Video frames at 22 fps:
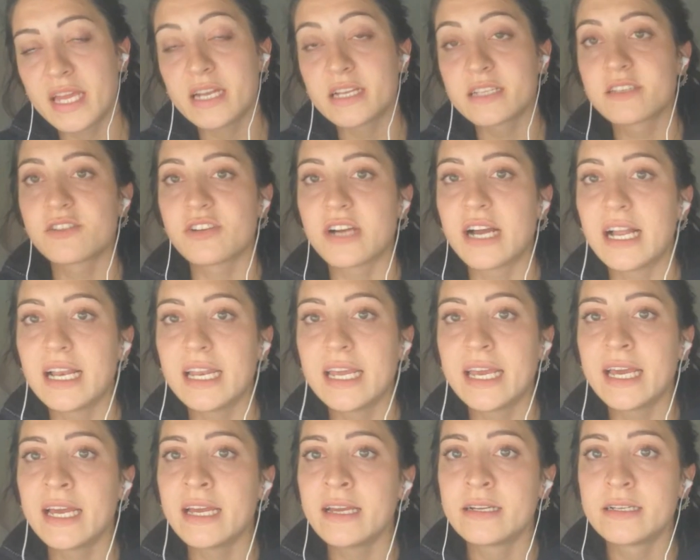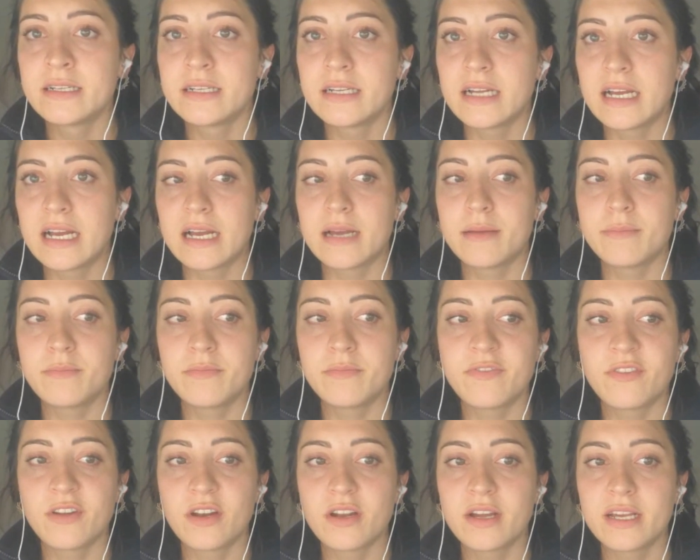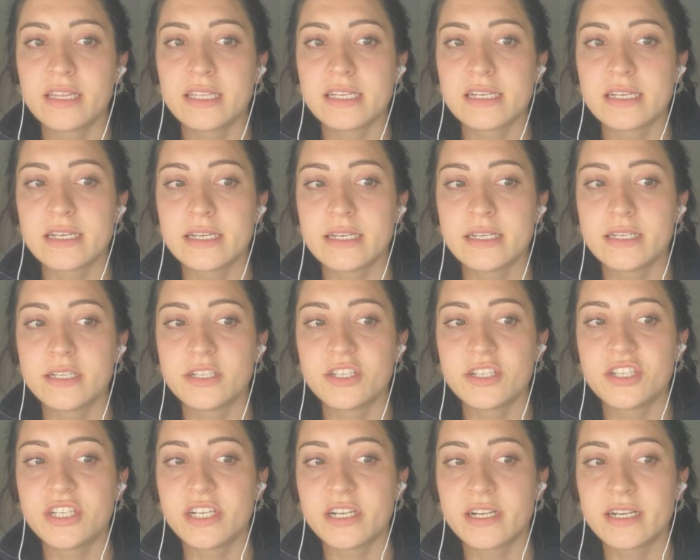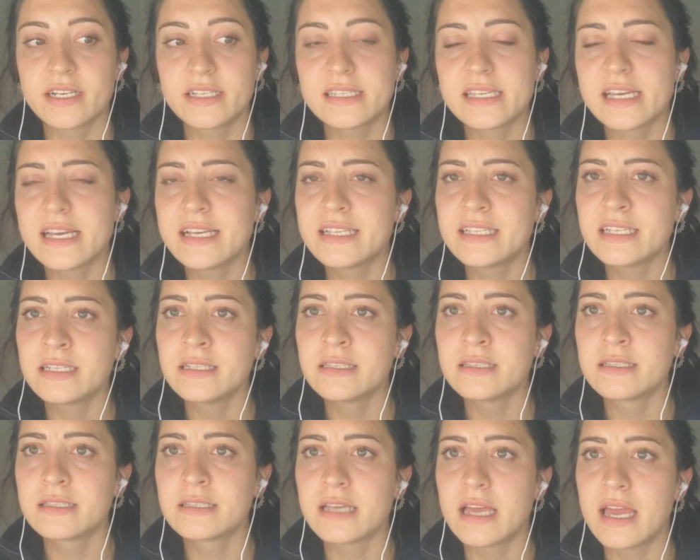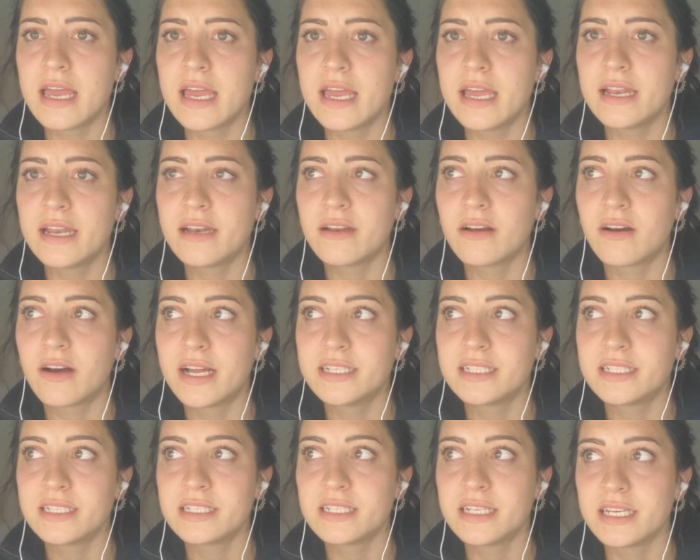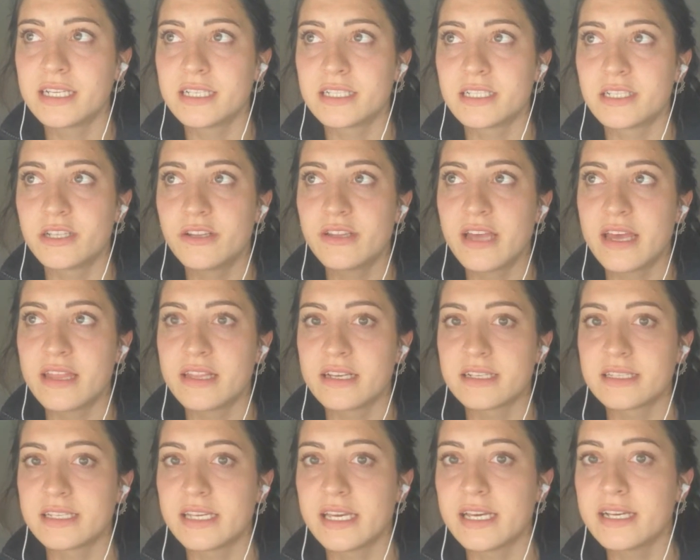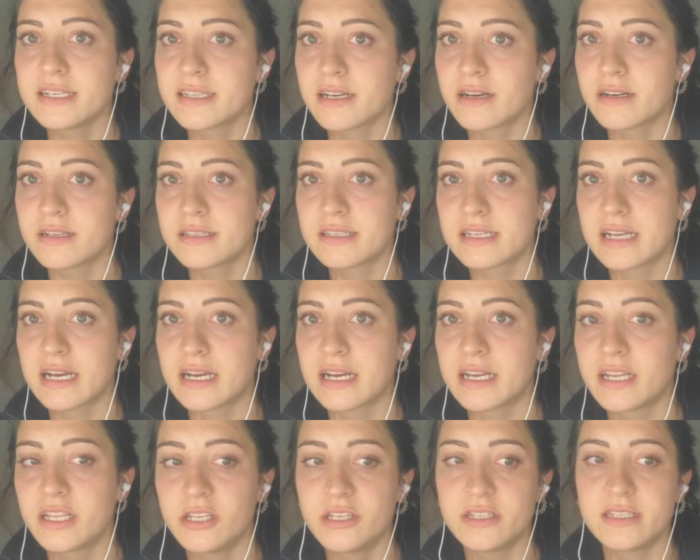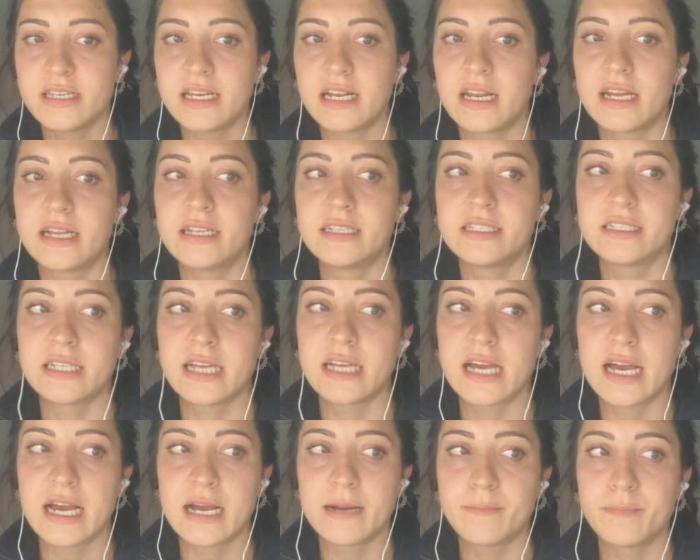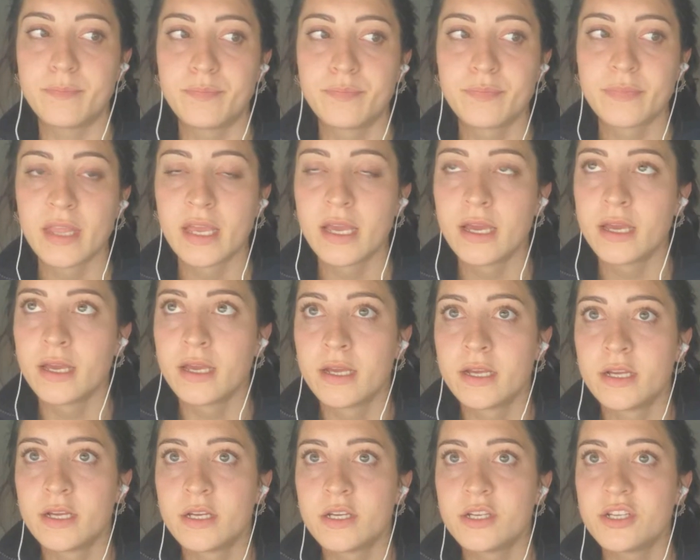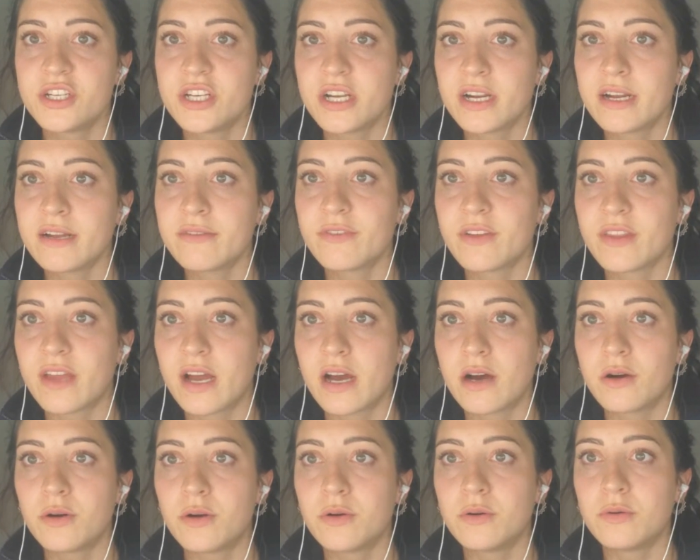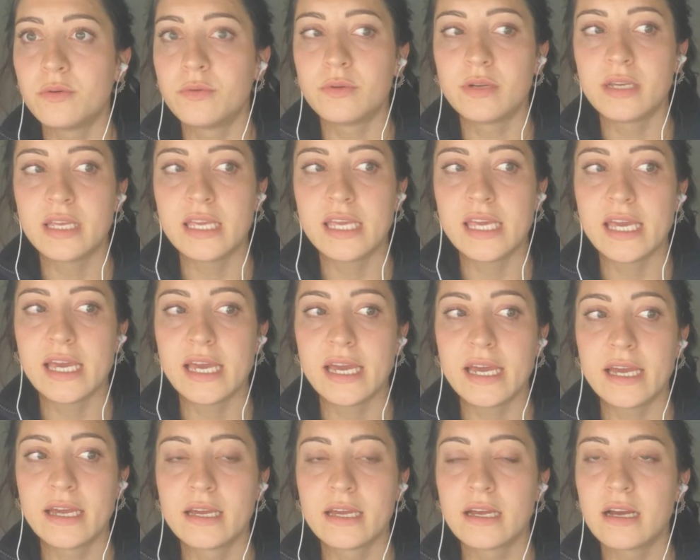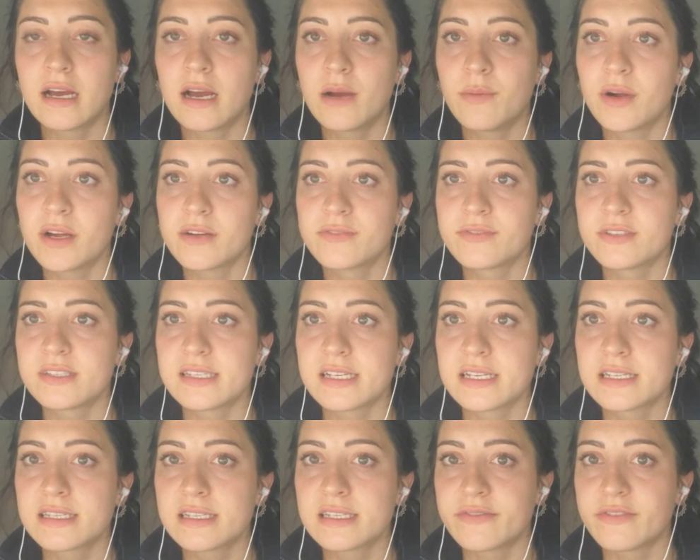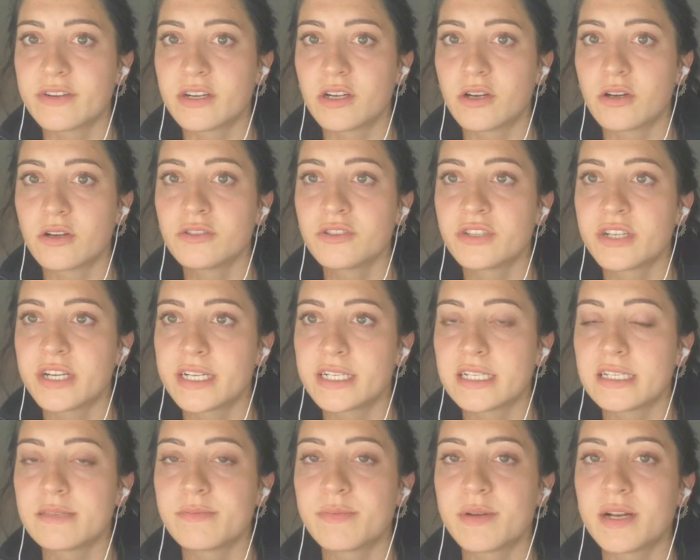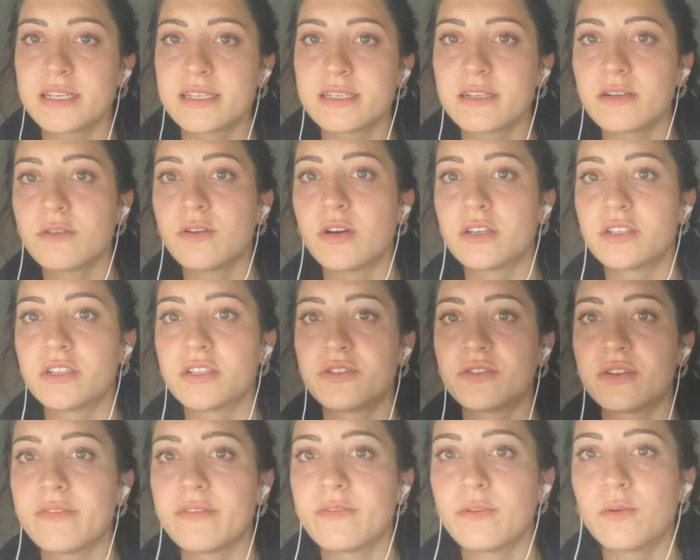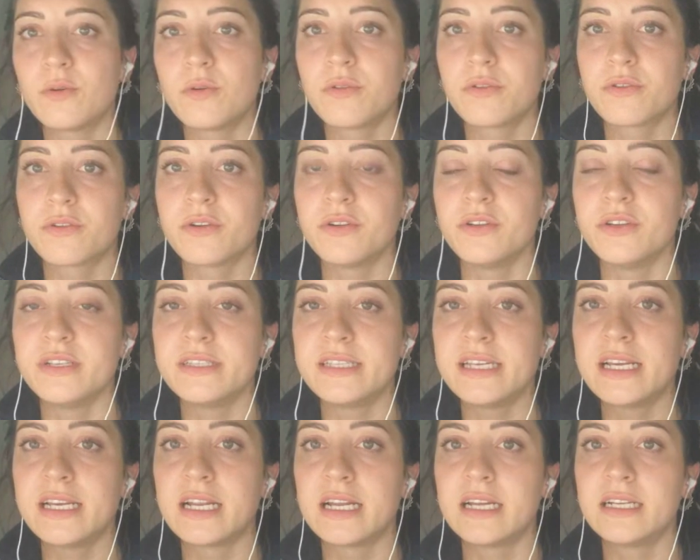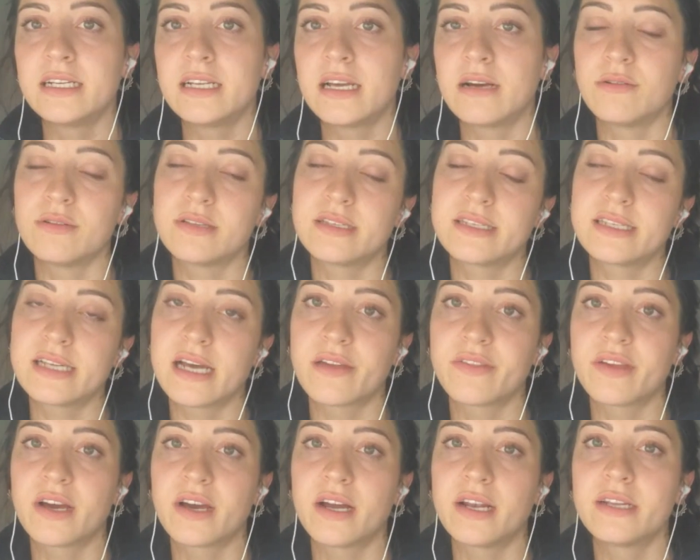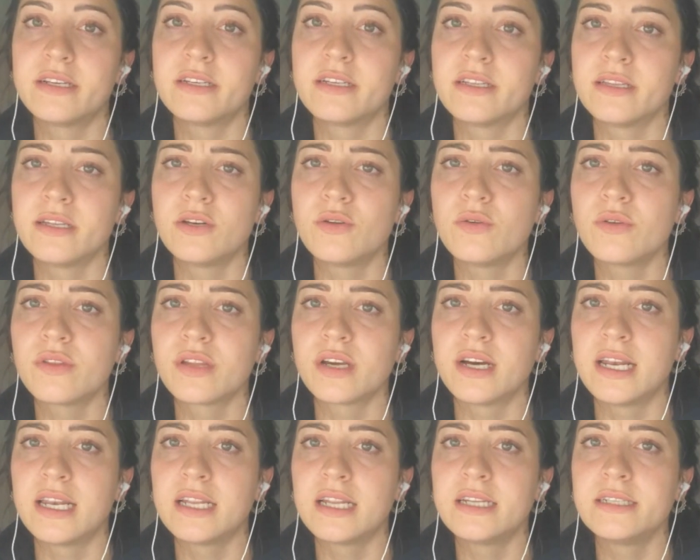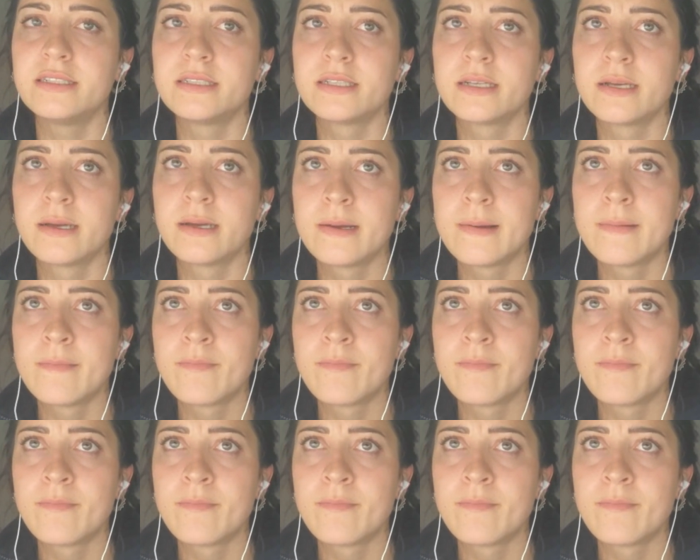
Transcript: in Australia, following the shearing seasons, and I didn't get to do that this year, so I was stuck in New Zealand shearing for the whole year. I worked for 6 different contractors, but I still got to travel all through New Zealand. I was South Island and the North Island.